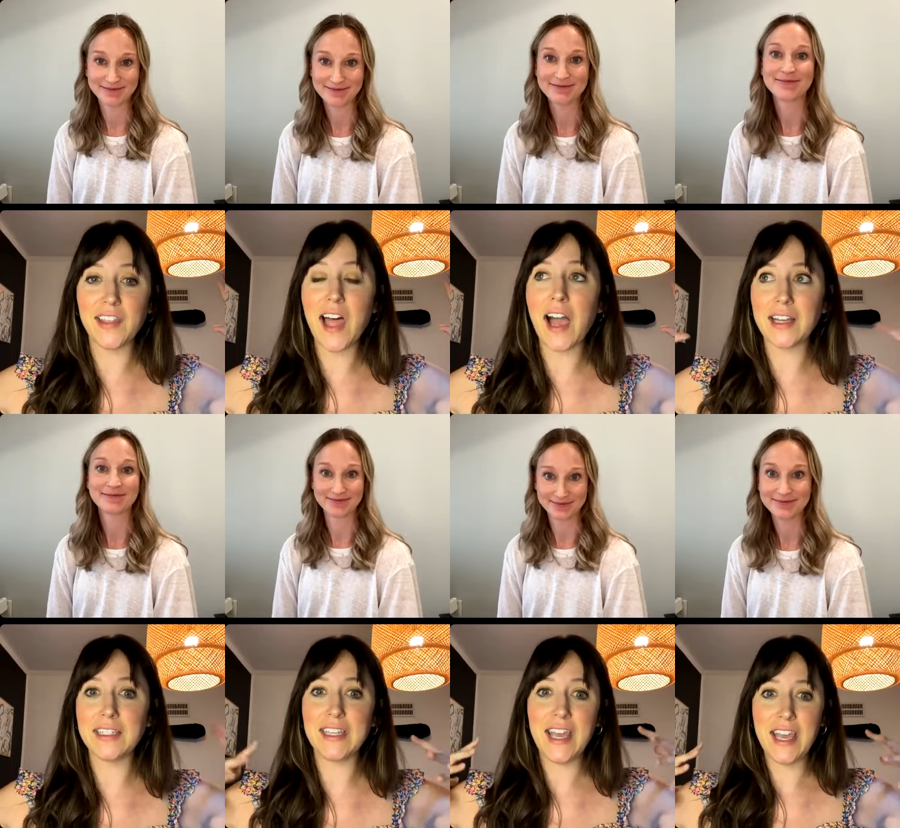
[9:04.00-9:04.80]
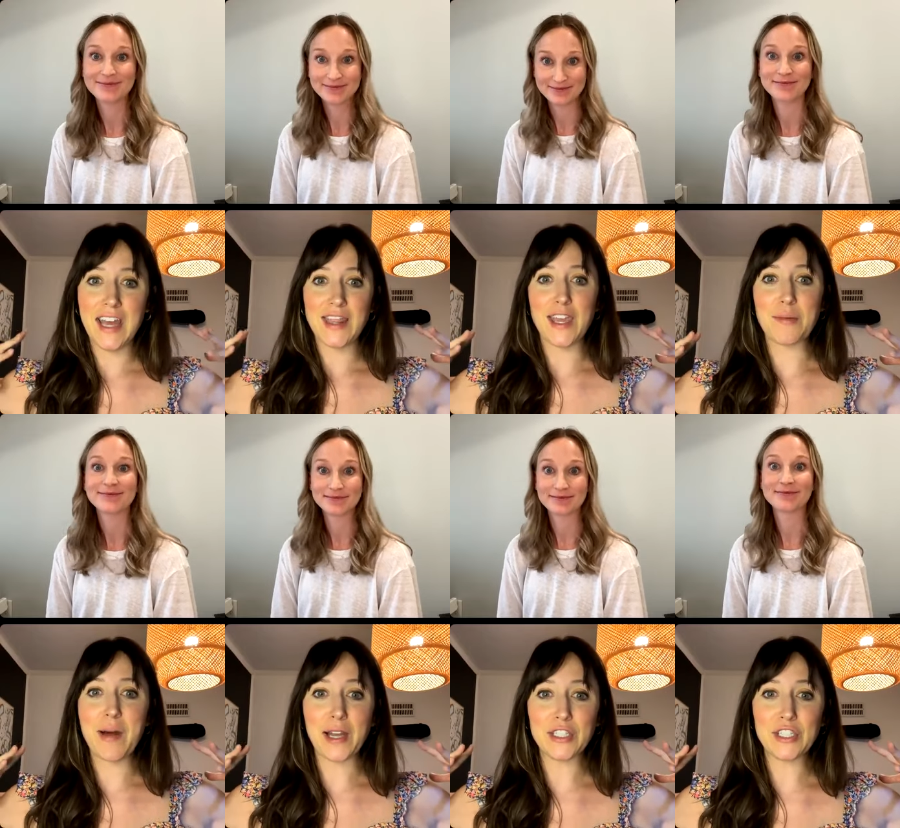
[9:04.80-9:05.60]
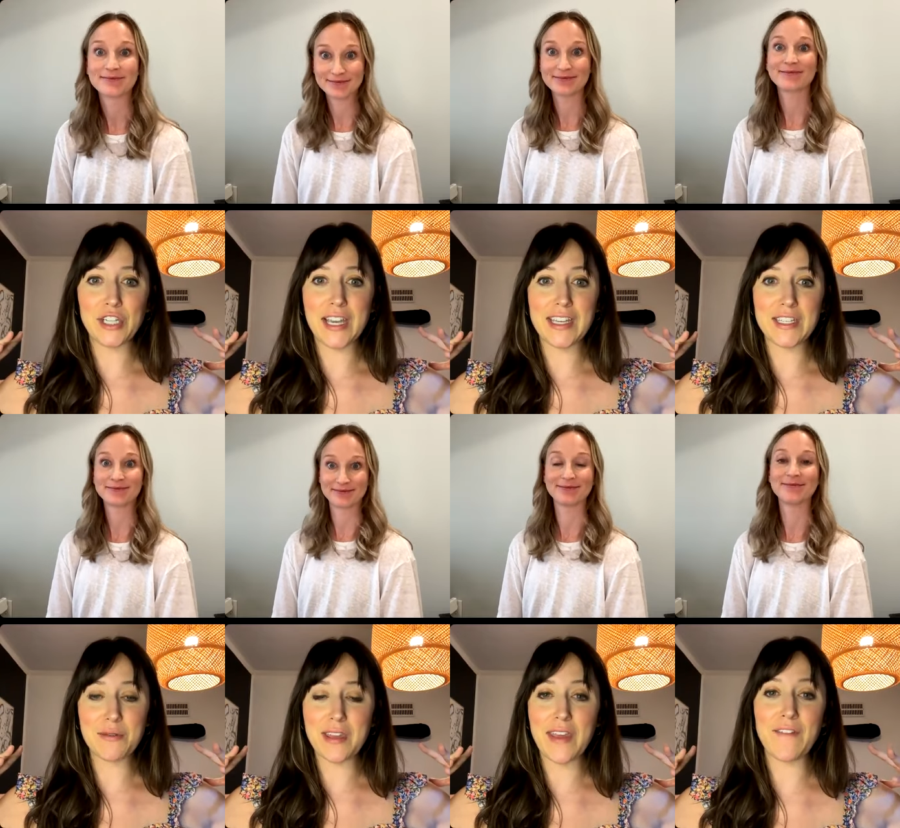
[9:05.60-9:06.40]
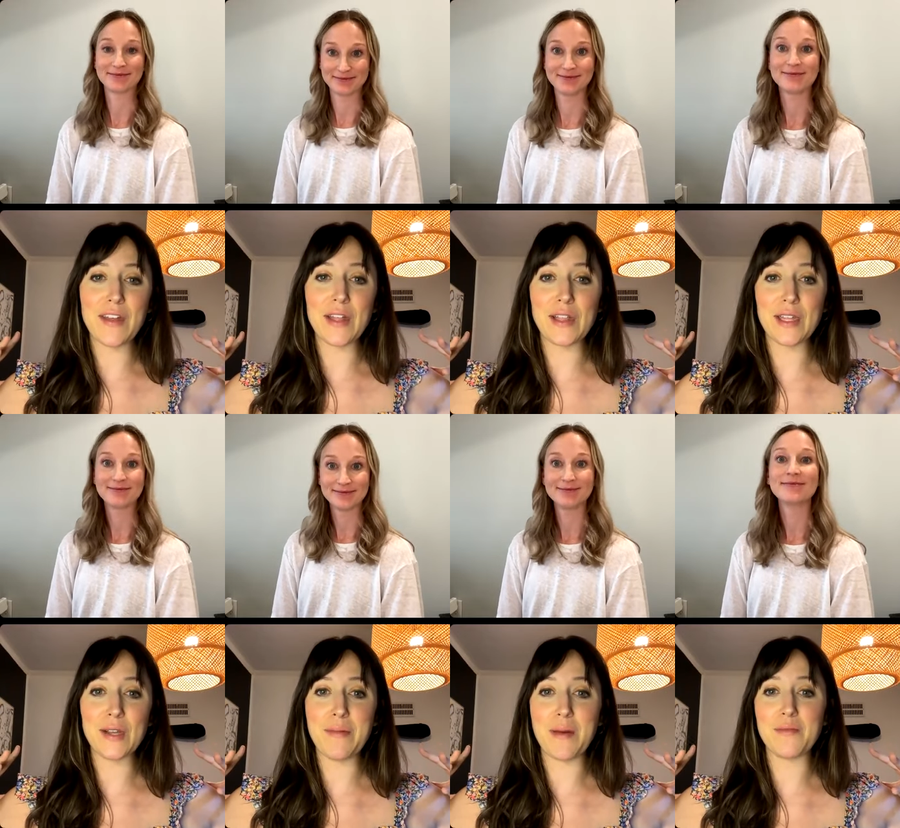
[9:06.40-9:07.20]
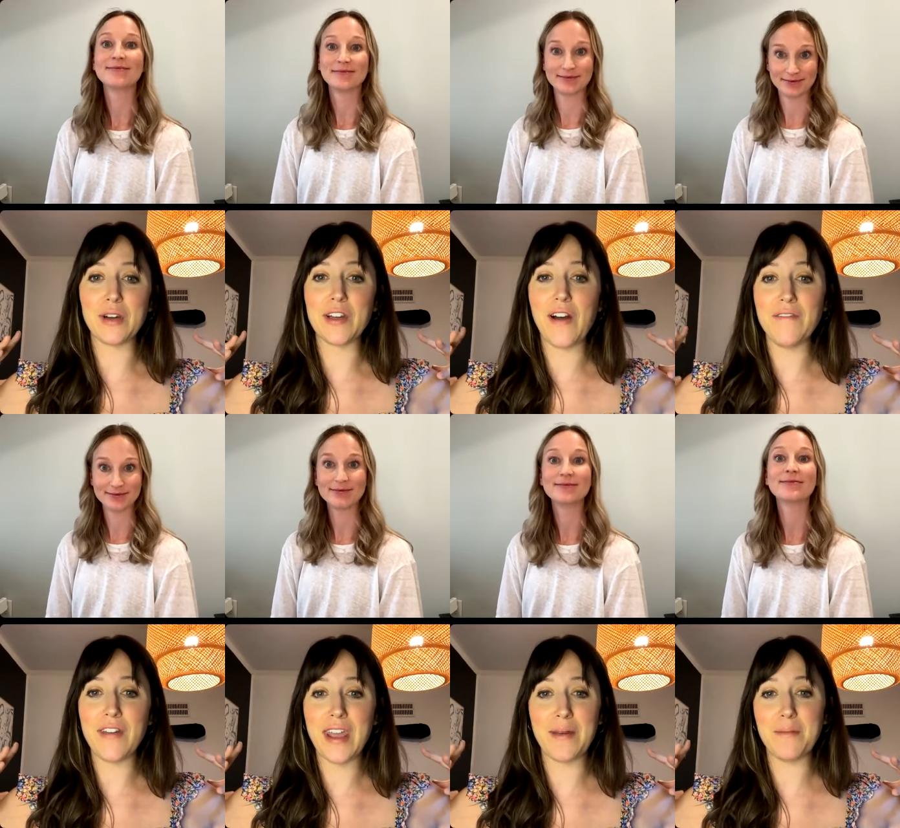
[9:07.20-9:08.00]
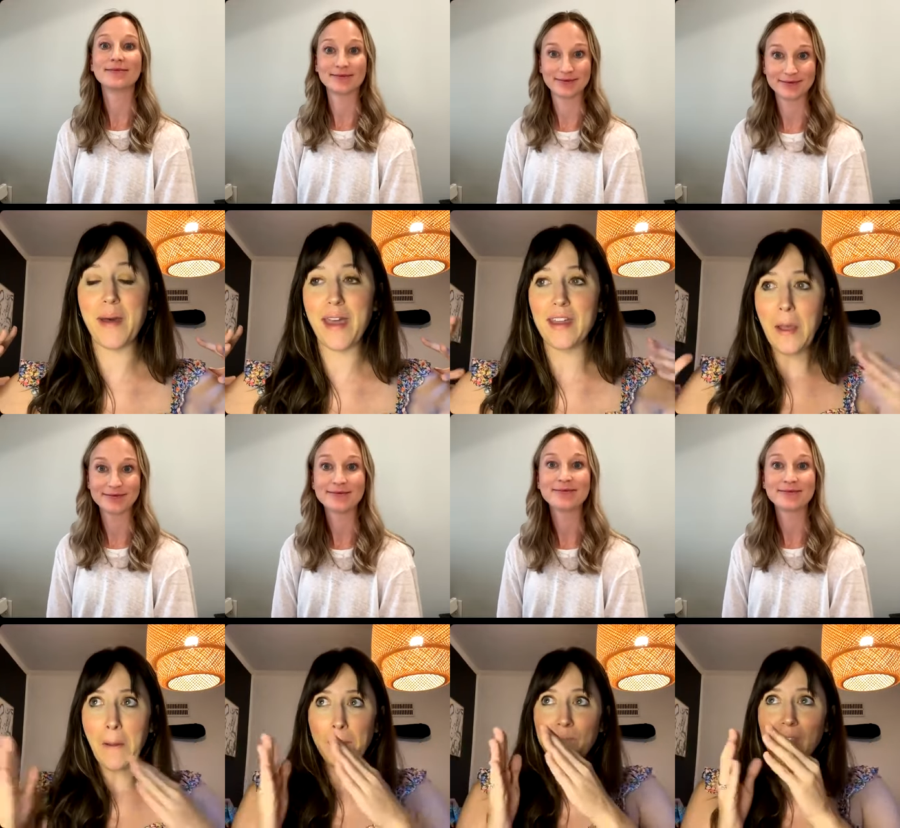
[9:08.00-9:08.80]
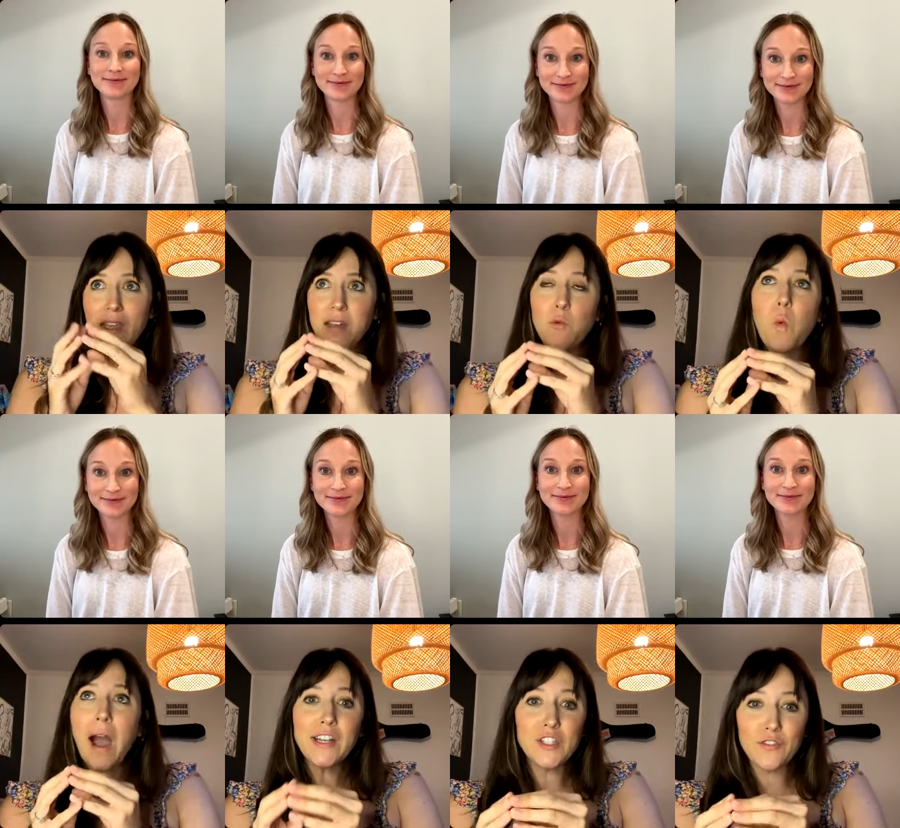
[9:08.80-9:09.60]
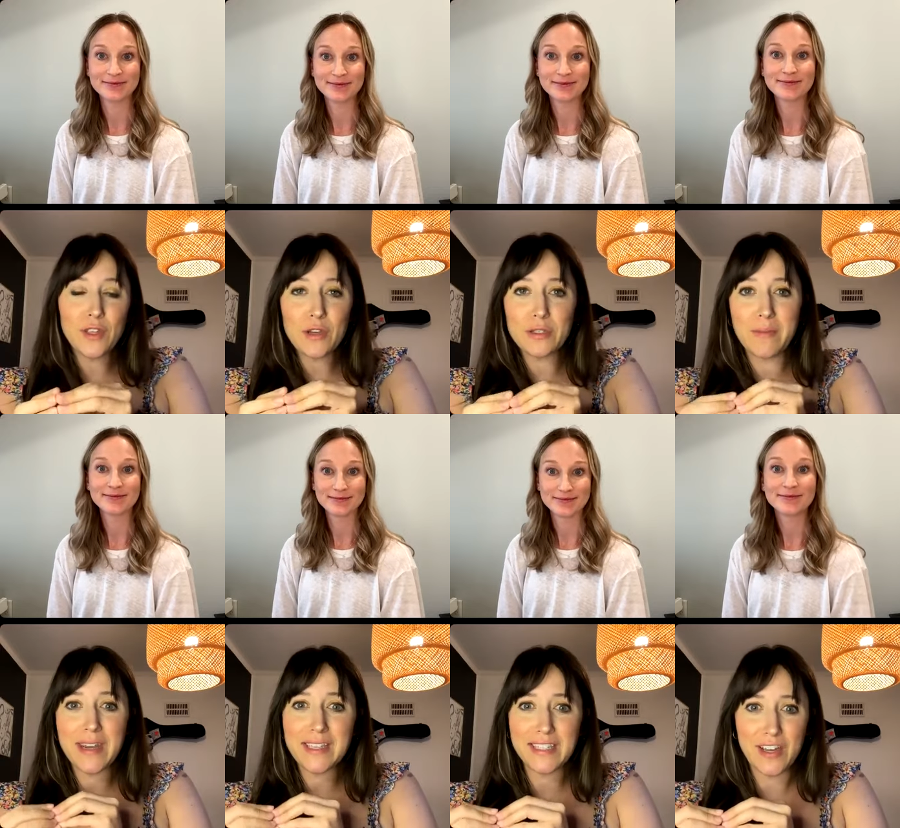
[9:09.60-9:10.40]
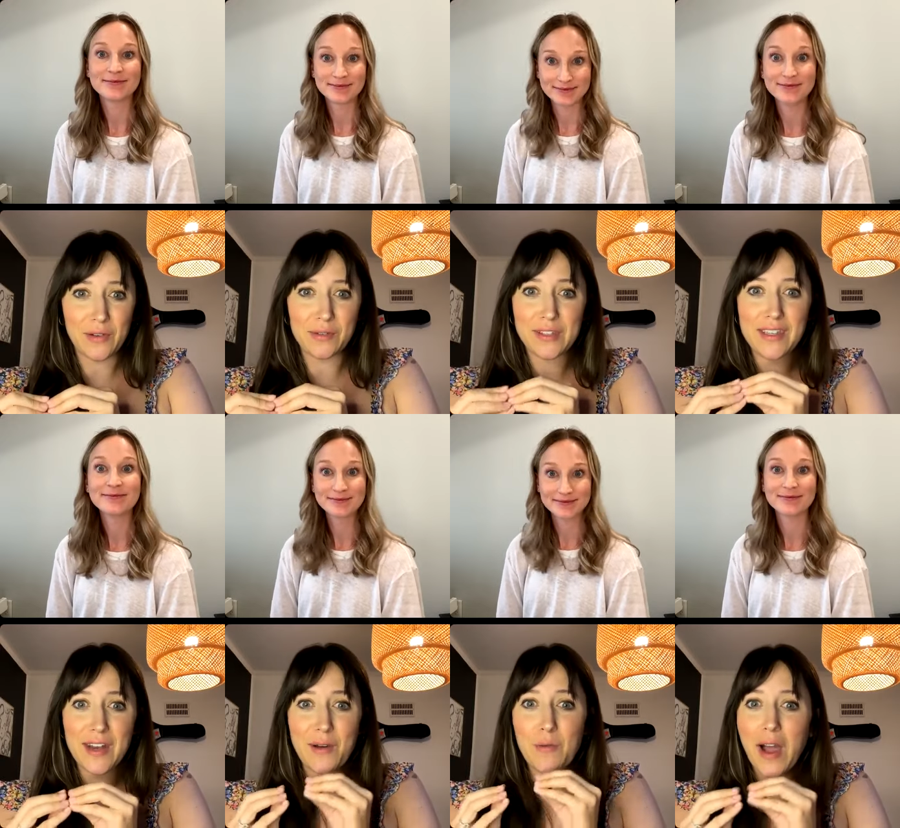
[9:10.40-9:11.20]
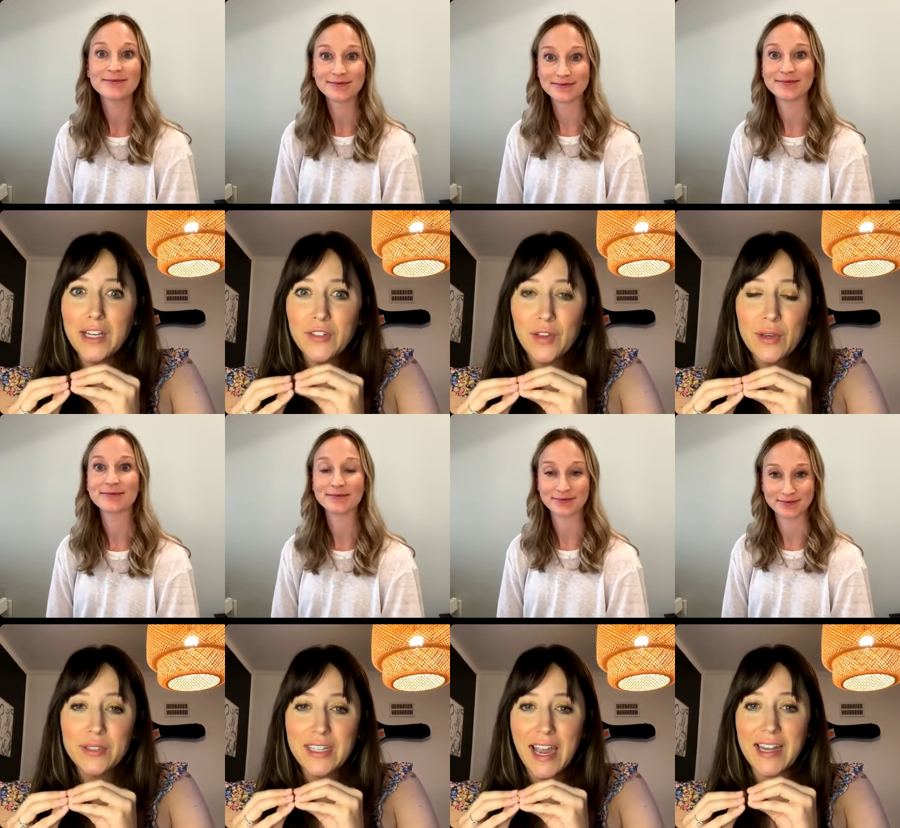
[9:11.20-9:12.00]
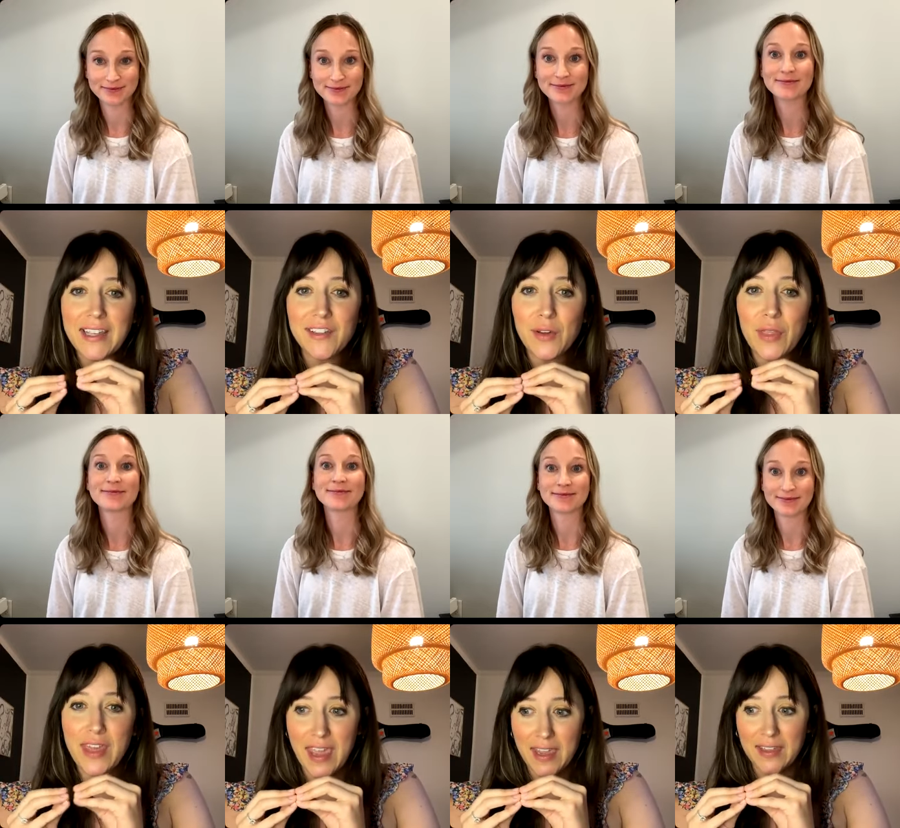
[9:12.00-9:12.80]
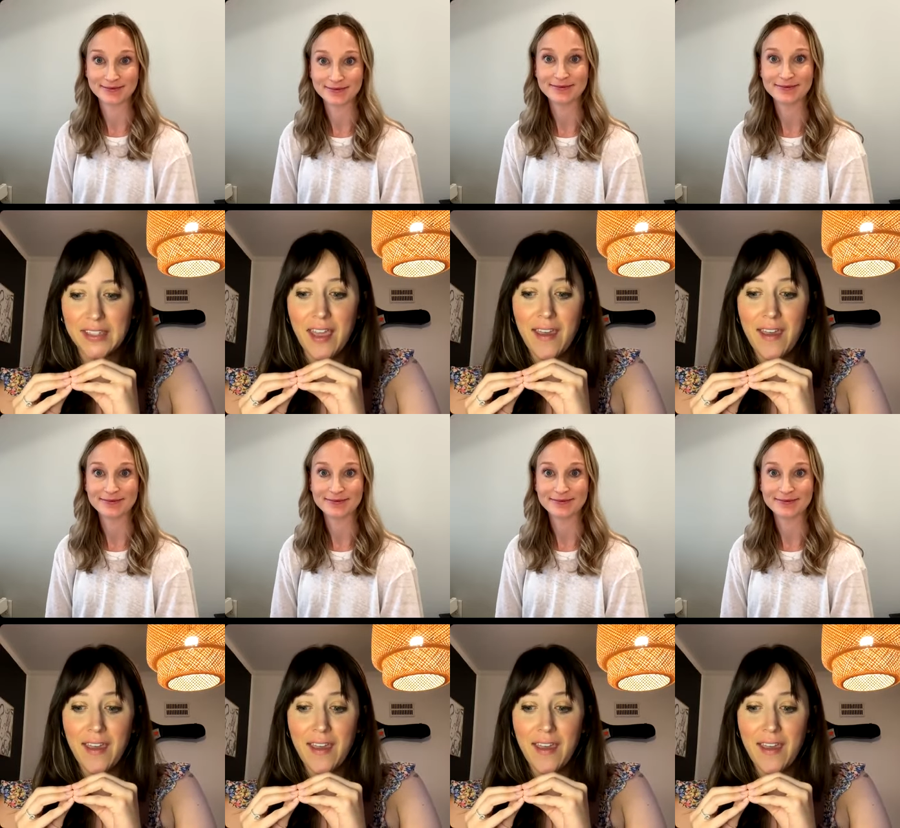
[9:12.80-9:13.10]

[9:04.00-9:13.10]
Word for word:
Speaker 1: locks their posture into where they feel a little bit more confident. But watch for those mini stones, you know, watch for those tiny little things